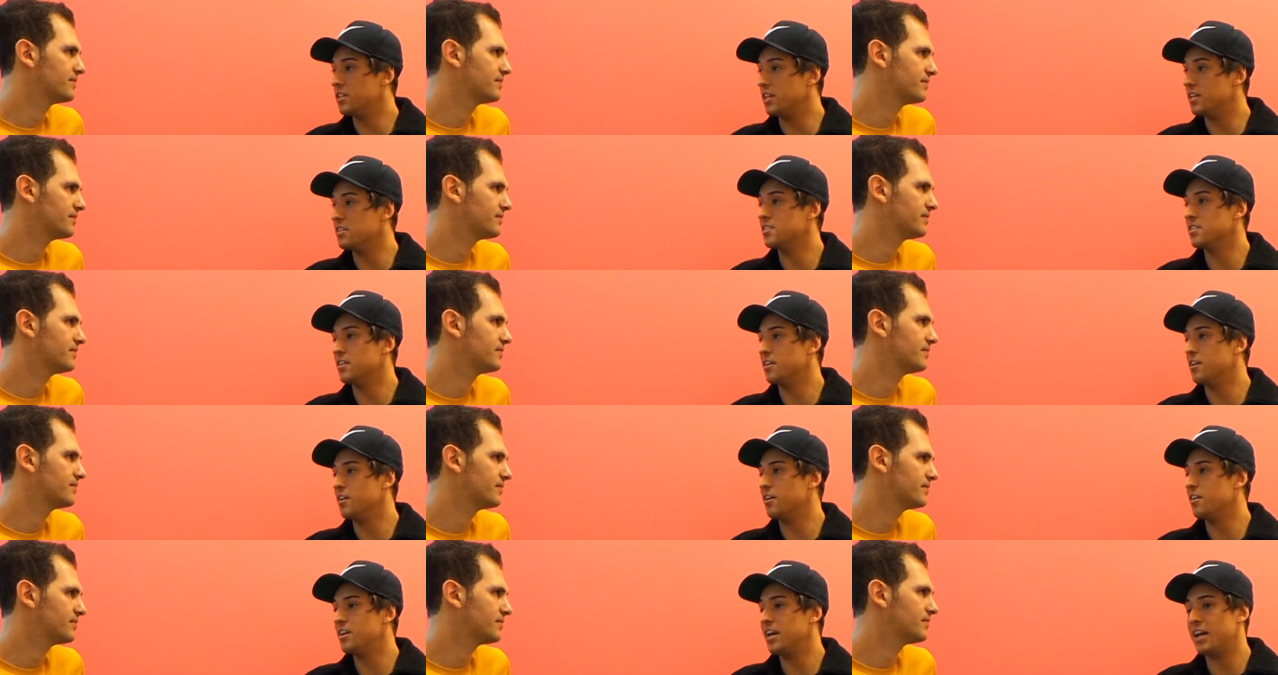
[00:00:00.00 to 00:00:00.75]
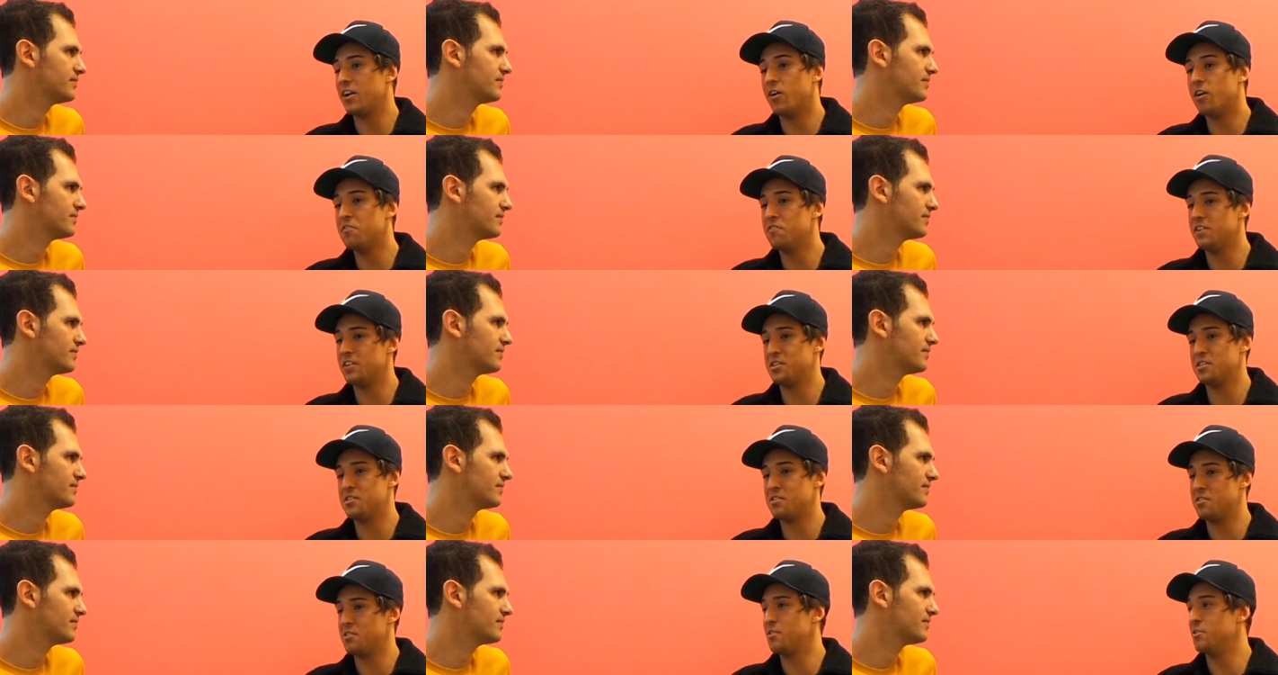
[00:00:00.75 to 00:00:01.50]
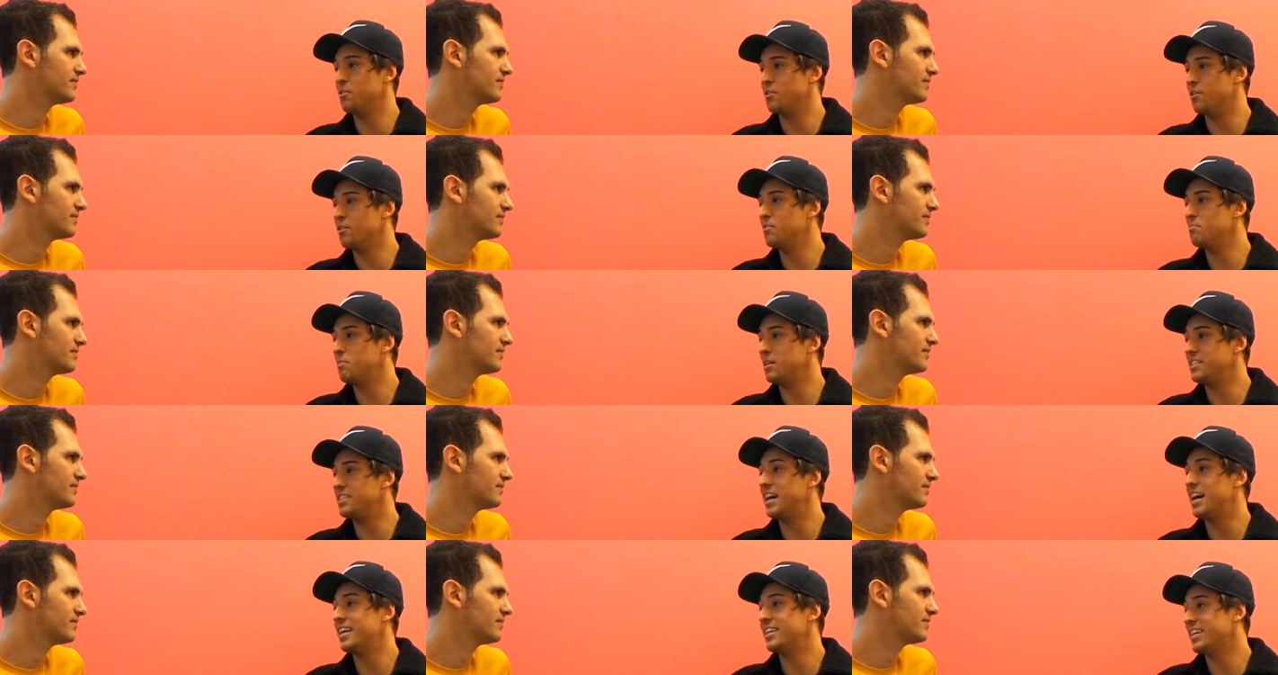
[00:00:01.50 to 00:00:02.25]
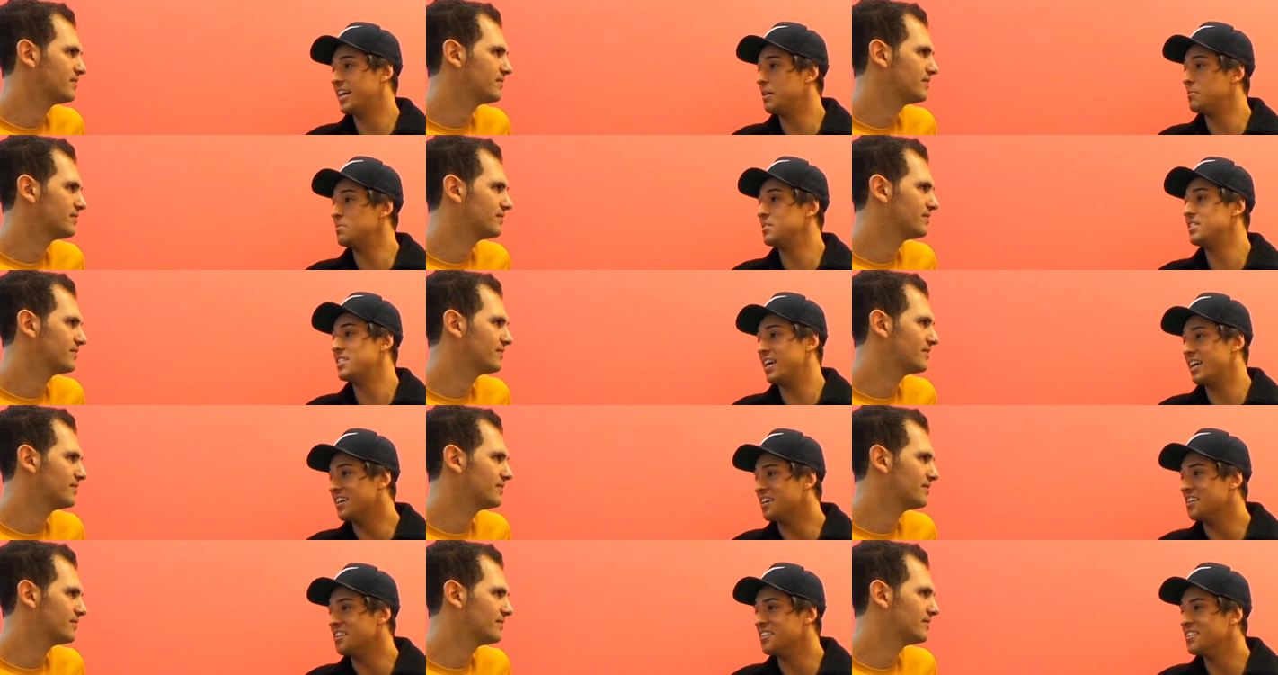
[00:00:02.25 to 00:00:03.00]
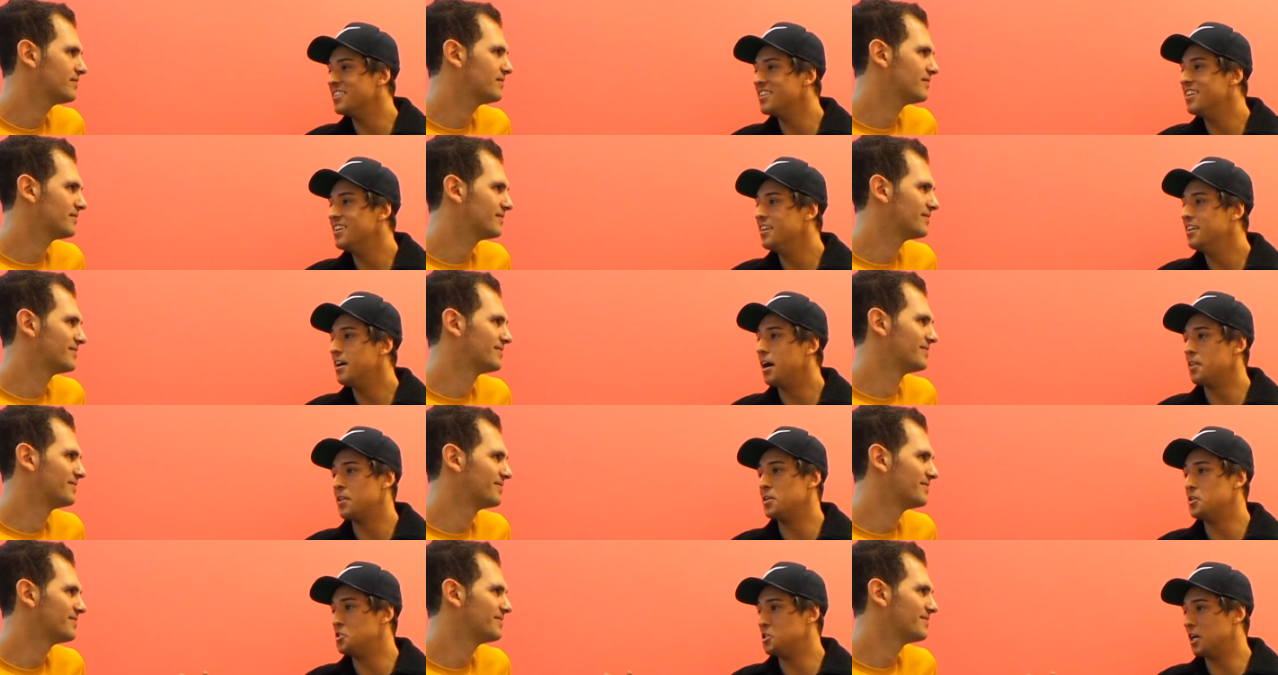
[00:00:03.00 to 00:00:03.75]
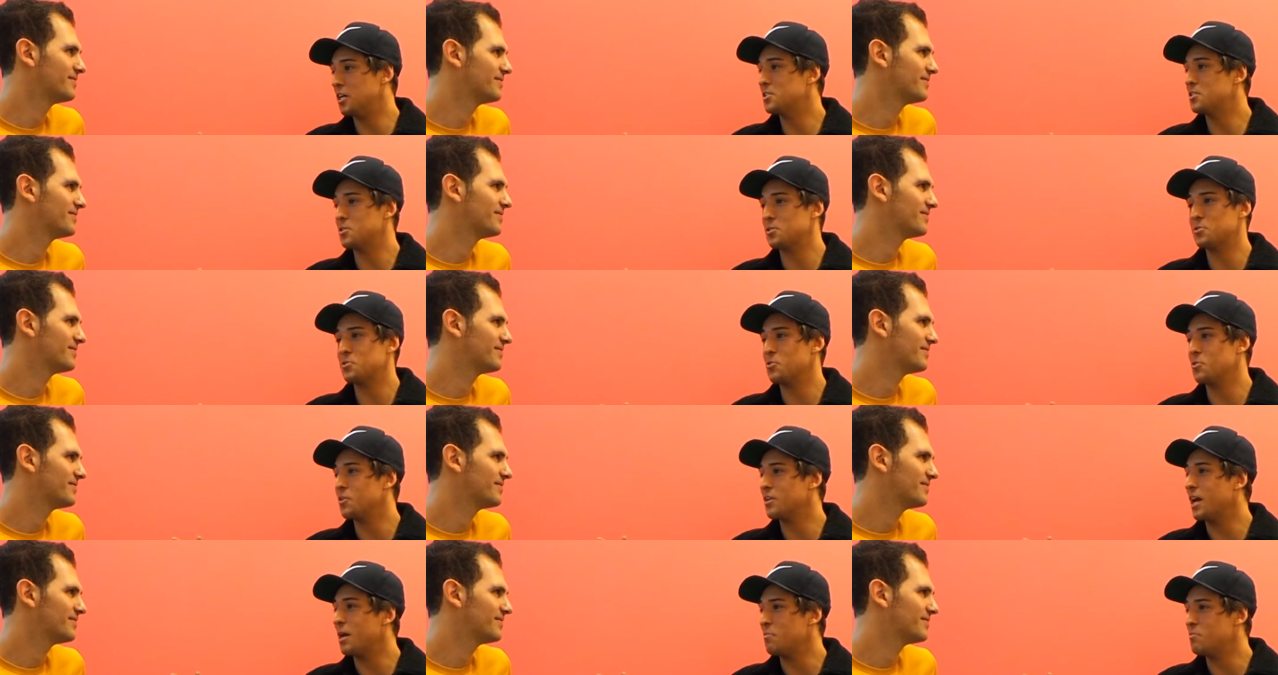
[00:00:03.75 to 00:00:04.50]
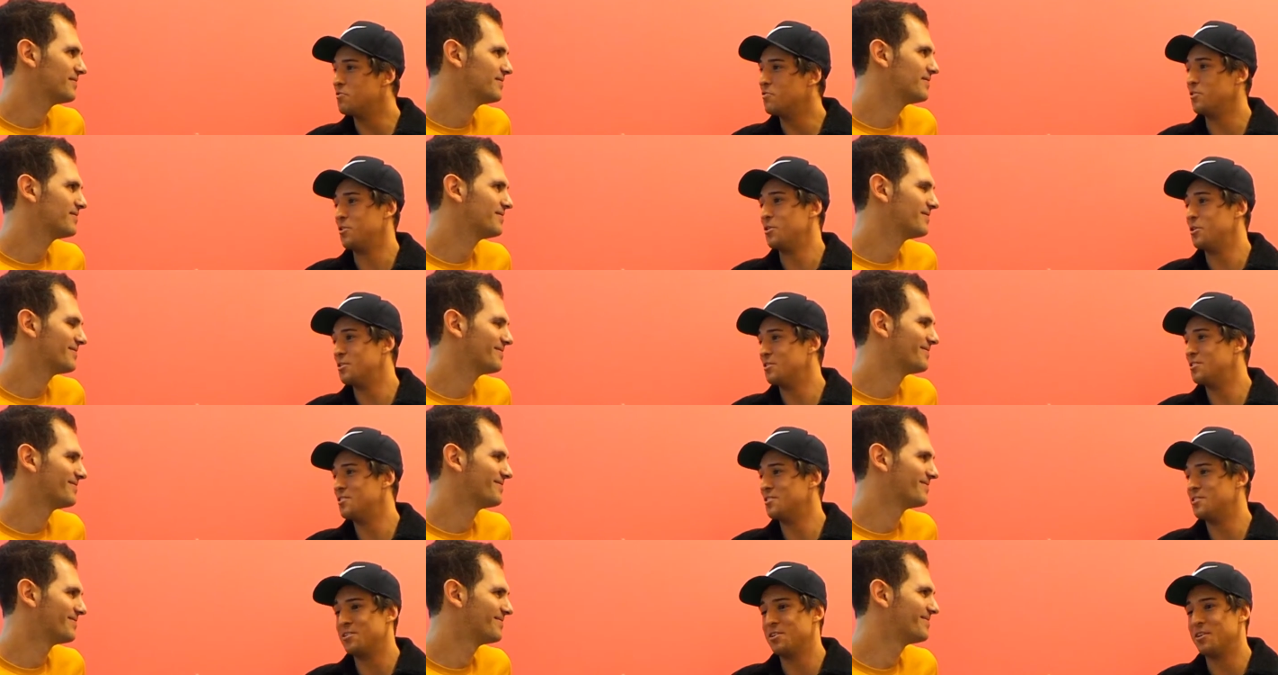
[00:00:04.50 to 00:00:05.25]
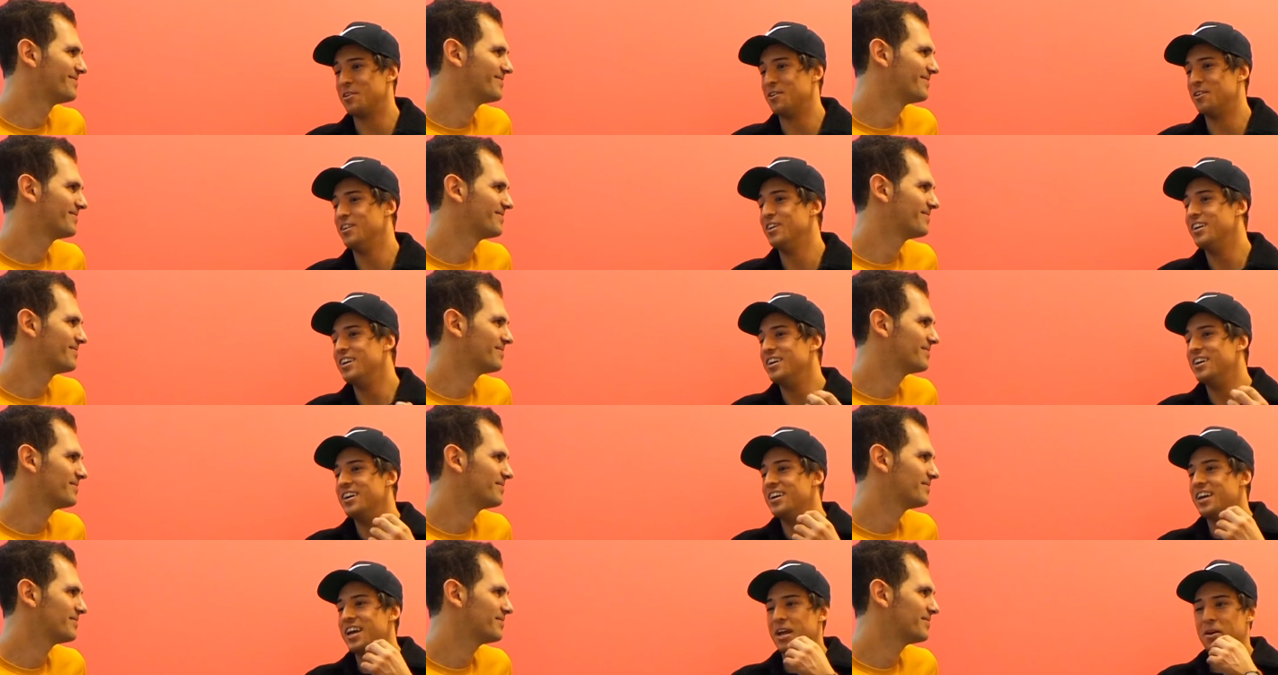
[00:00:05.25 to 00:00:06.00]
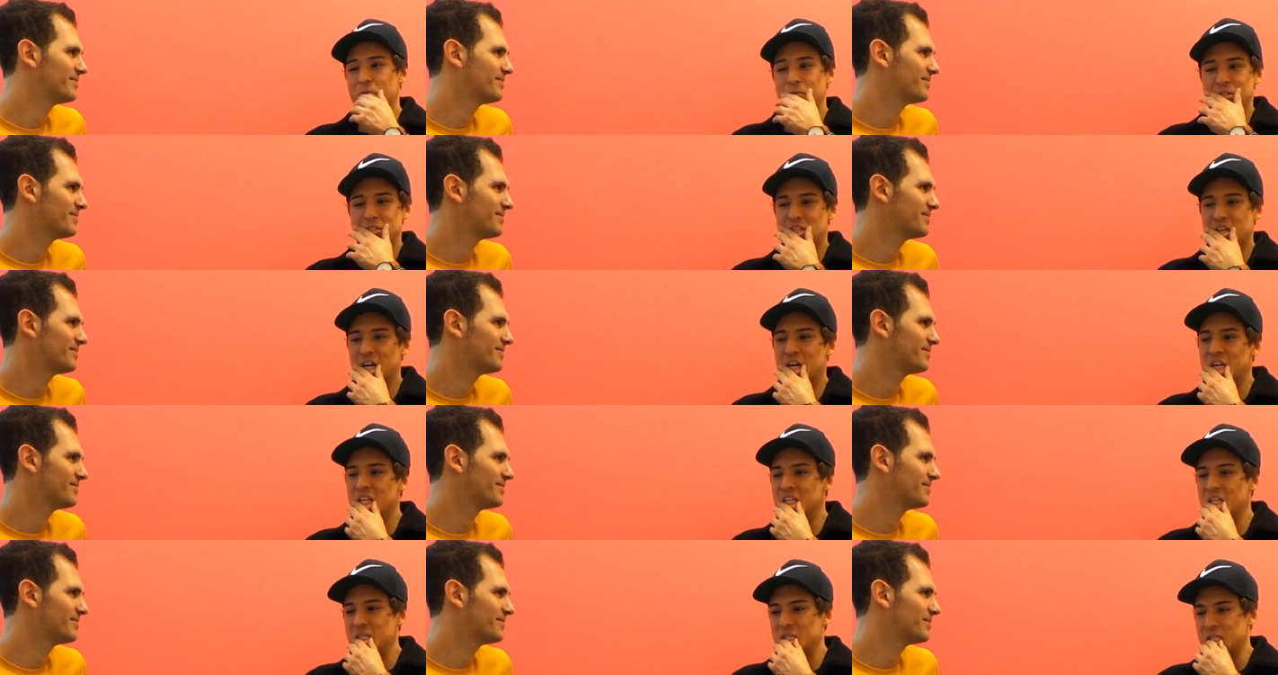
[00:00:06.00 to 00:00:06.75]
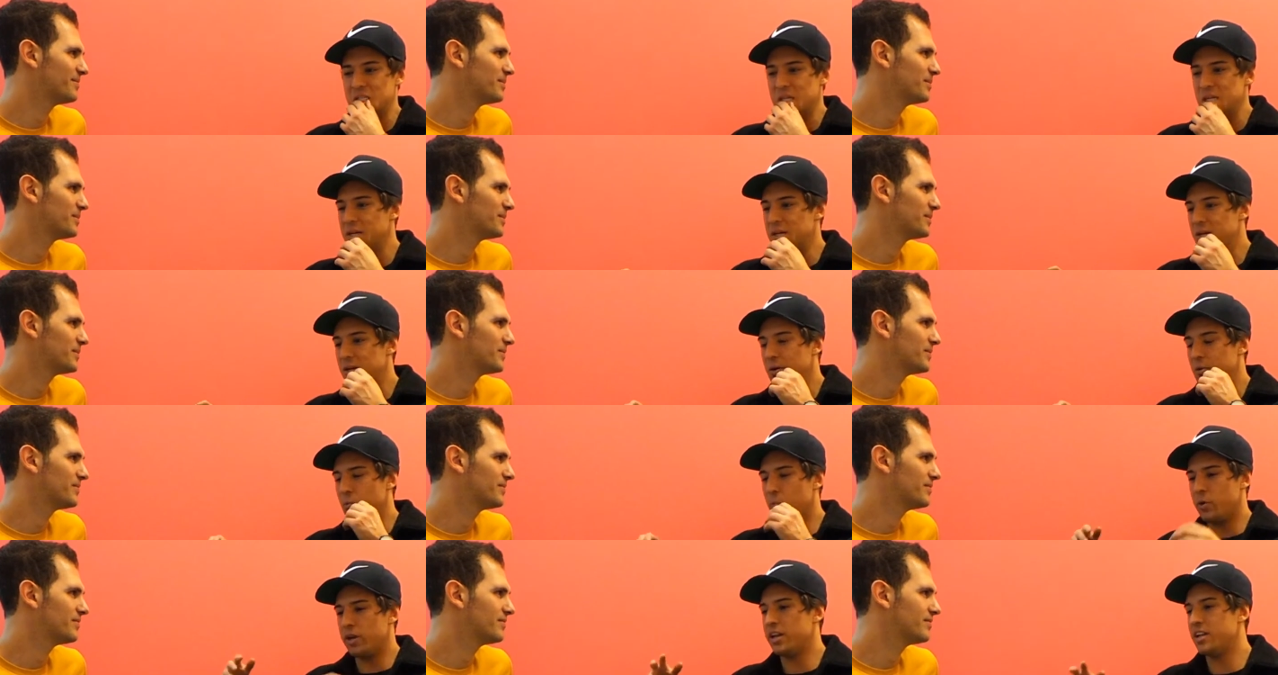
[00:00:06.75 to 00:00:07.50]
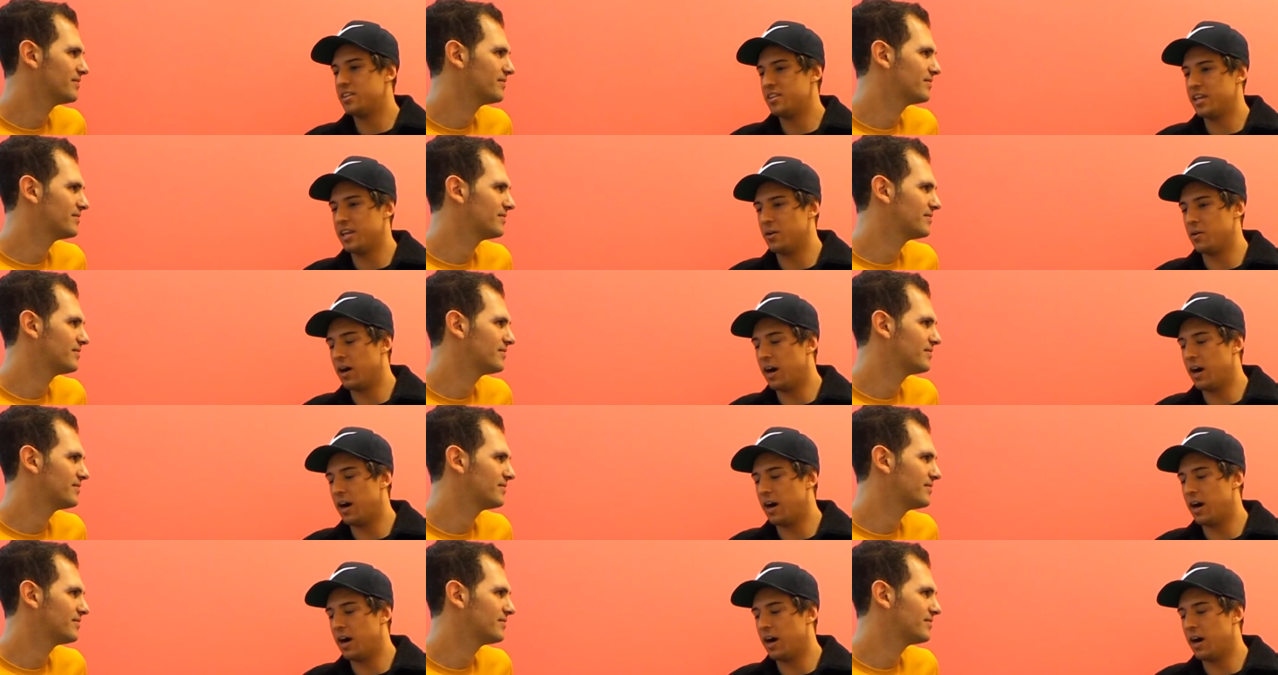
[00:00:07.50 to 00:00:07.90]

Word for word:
Speaker 1: years ago. And I finished third, my dad came second, and then Justice Crew came first. So it was kind of this weird thing.